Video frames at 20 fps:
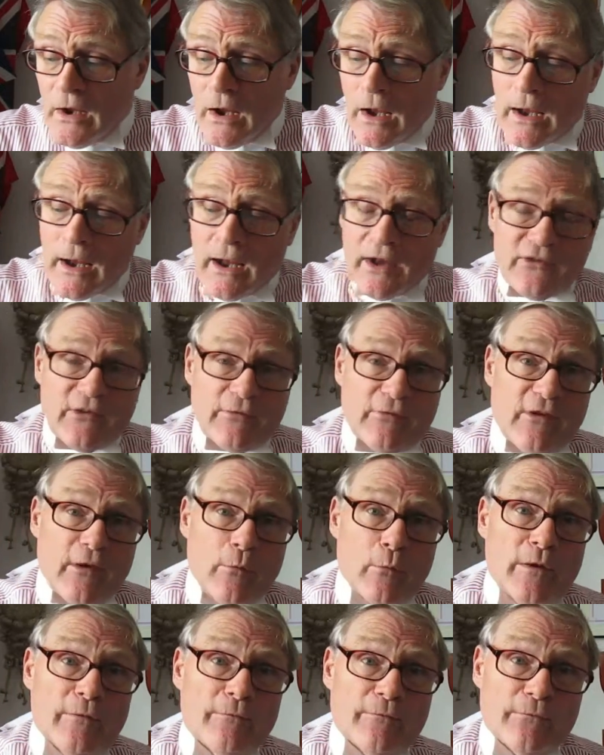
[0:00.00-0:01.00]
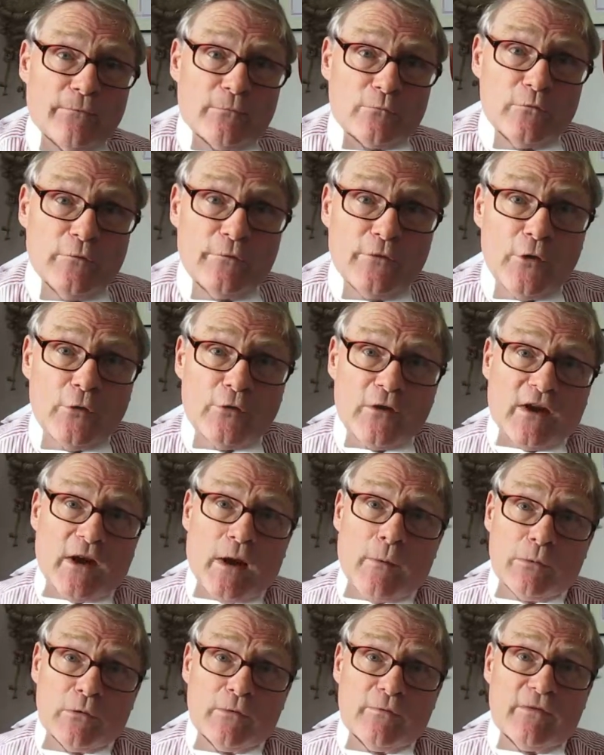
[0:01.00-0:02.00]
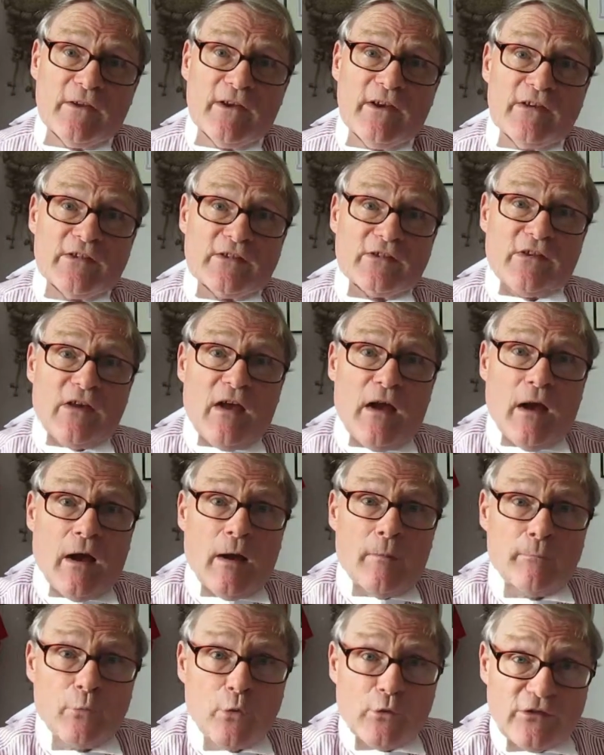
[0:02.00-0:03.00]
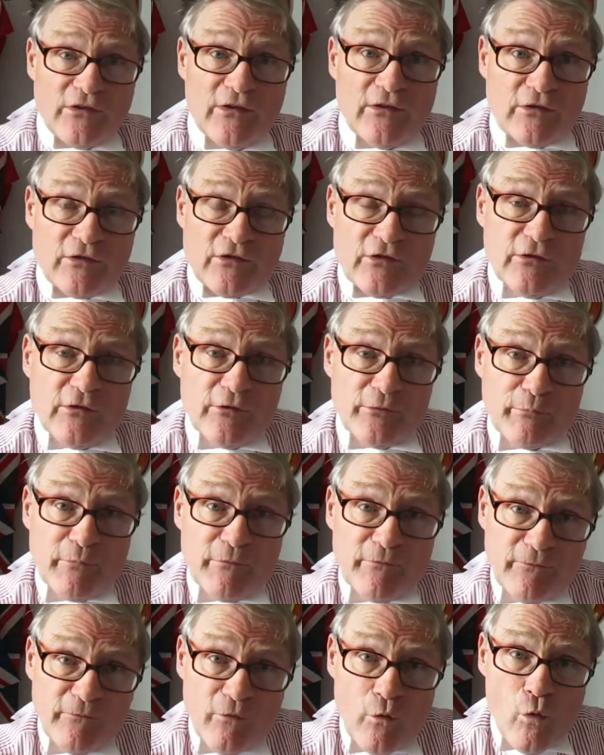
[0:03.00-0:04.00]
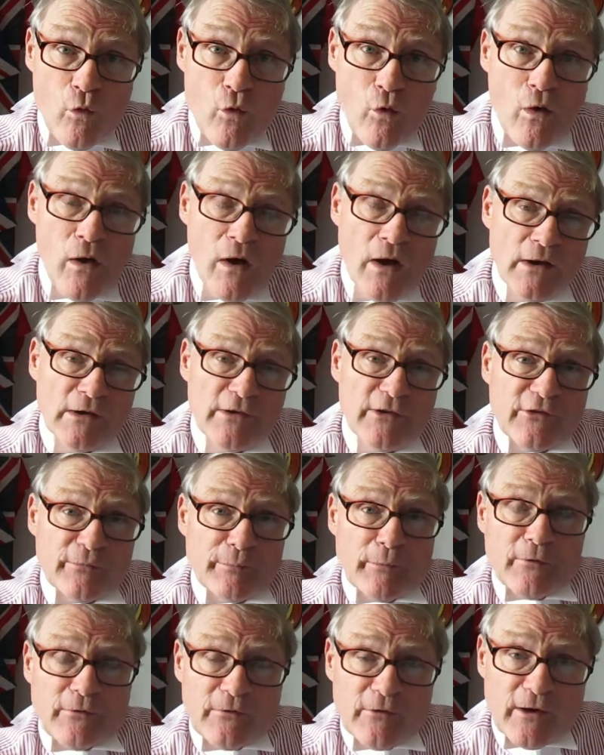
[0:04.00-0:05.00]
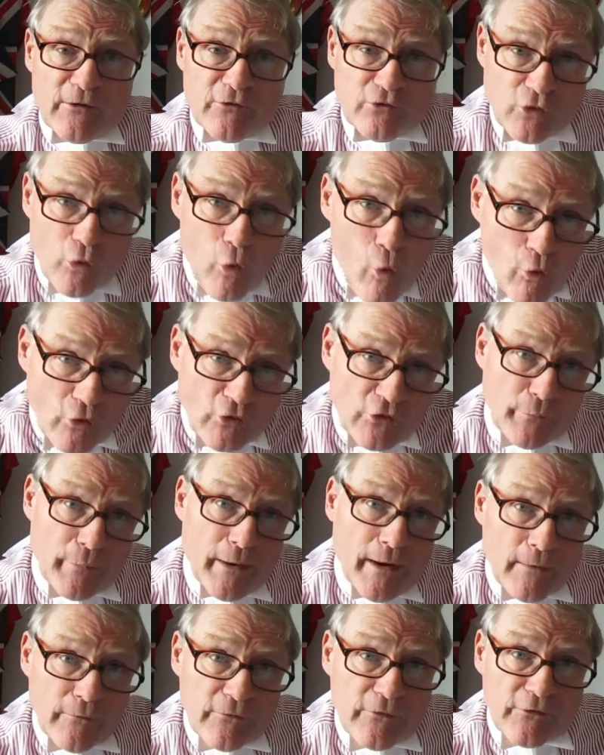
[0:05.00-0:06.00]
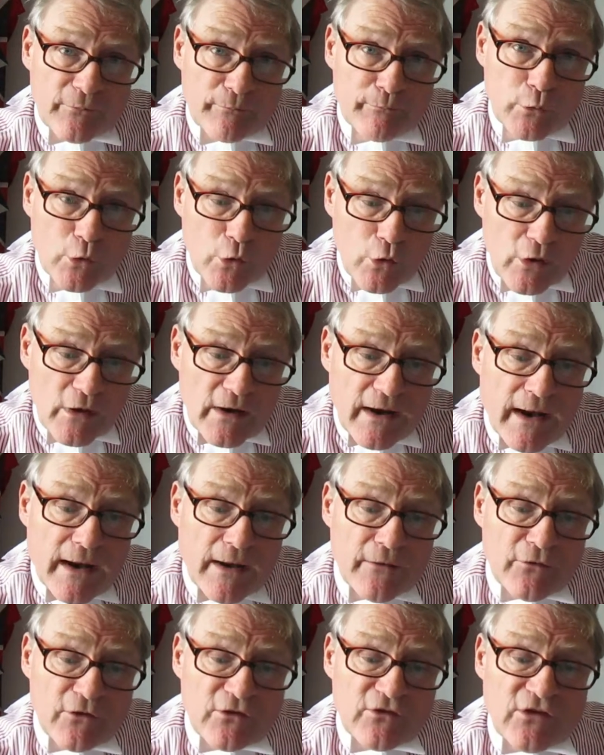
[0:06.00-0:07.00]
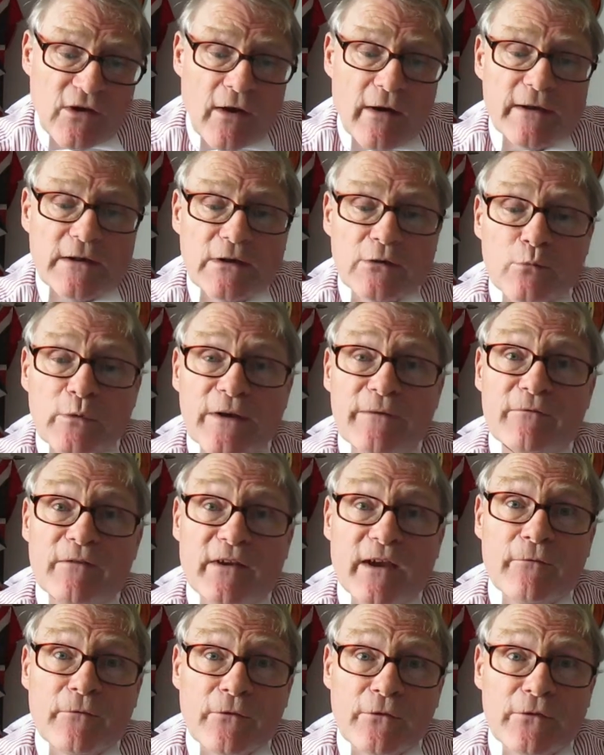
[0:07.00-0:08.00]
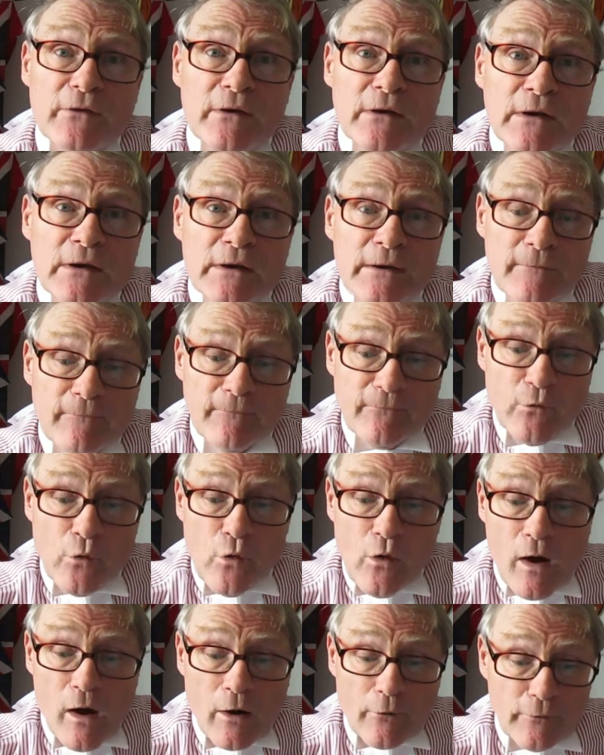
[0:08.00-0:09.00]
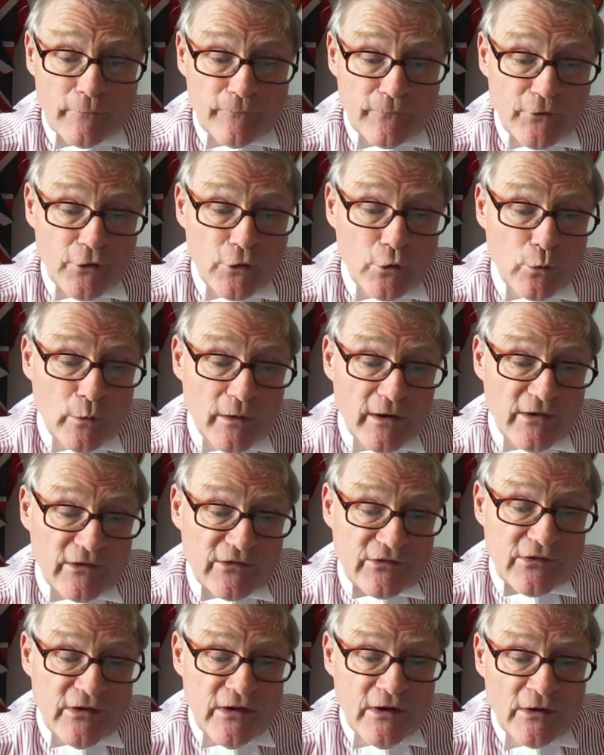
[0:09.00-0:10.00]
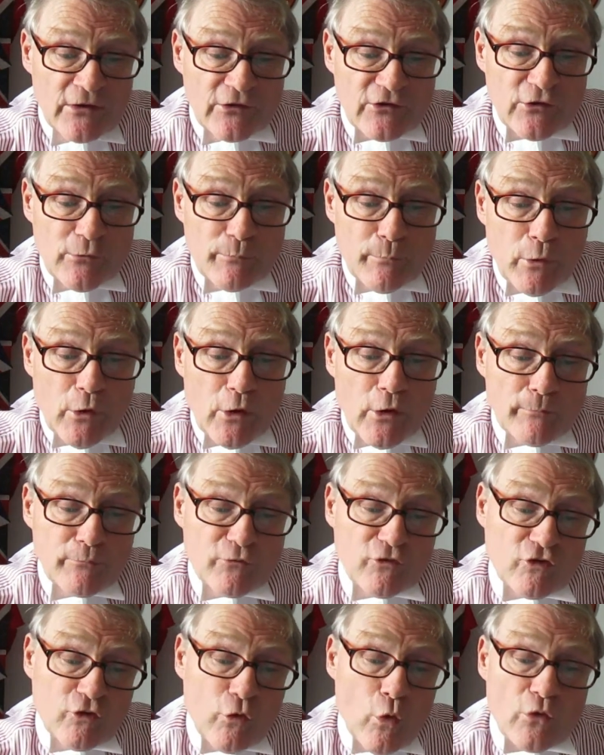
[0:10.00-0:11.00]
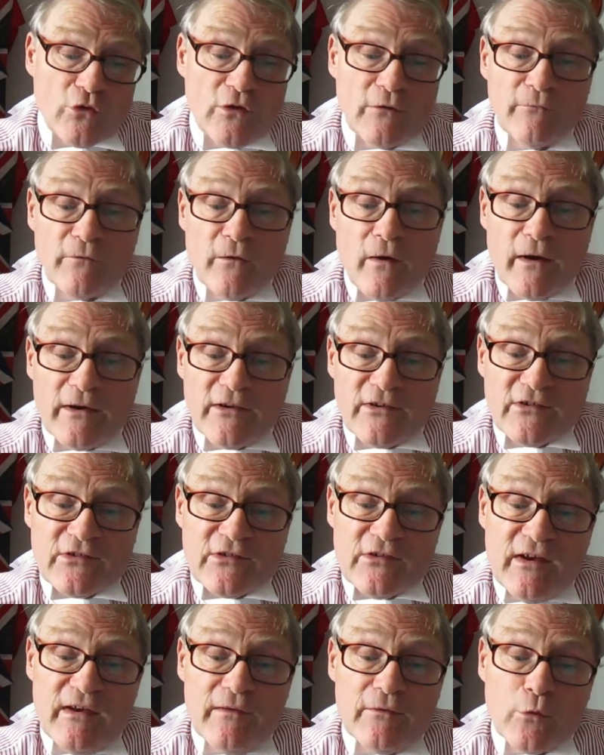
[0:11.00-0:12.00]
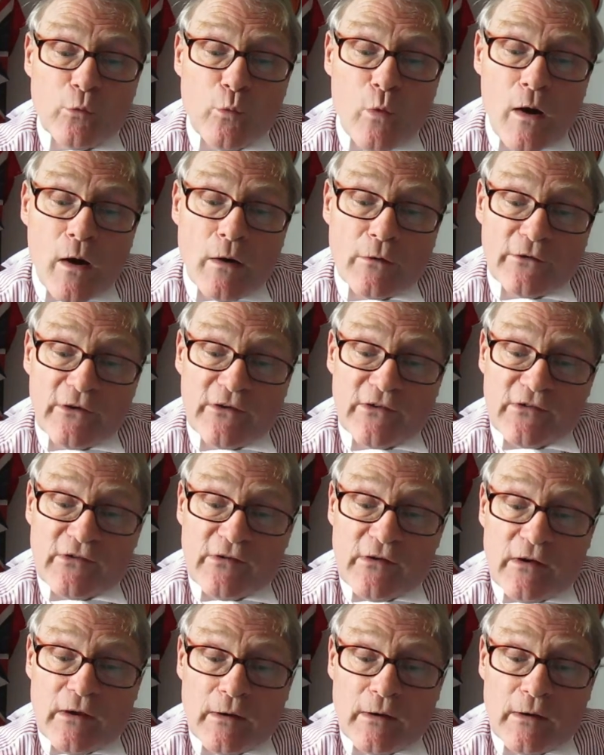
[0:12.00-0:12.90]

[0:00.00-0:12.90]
As I say, we've reviewed a couple of these books in the series before. Elizabeth and I talked about this book, and the title we've given for our review is Superb Short Advice in the Wildy's